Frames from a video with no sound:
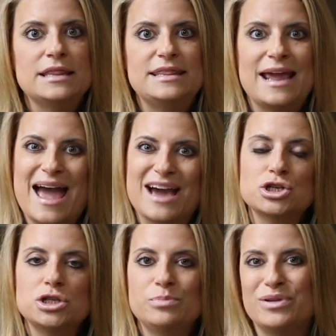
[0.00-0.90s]
They
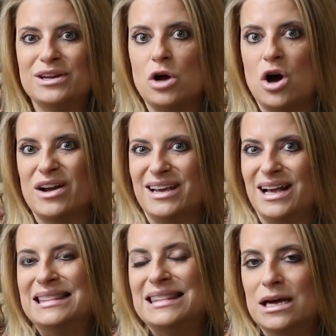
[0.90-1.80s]
actually put it on in
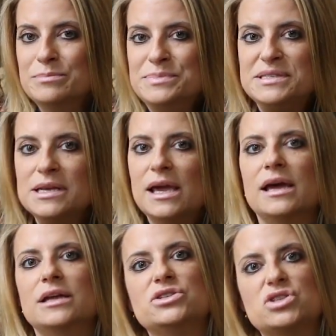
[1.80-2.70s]
glumps.
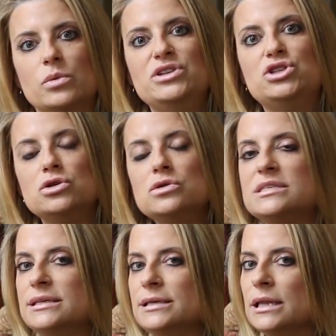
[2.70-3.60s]
And so we do
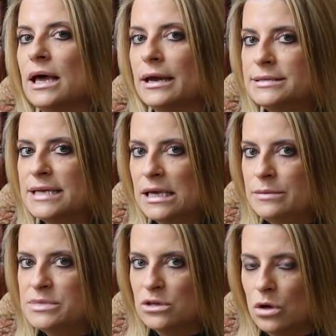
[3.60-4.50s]
see it a lot of
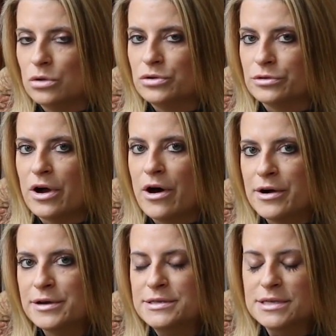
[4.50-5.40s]
times in older
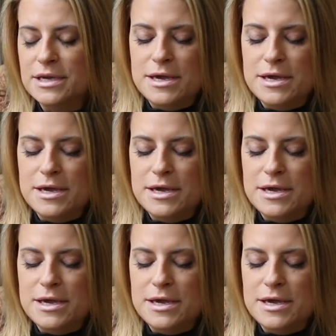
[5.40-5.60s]
dogs.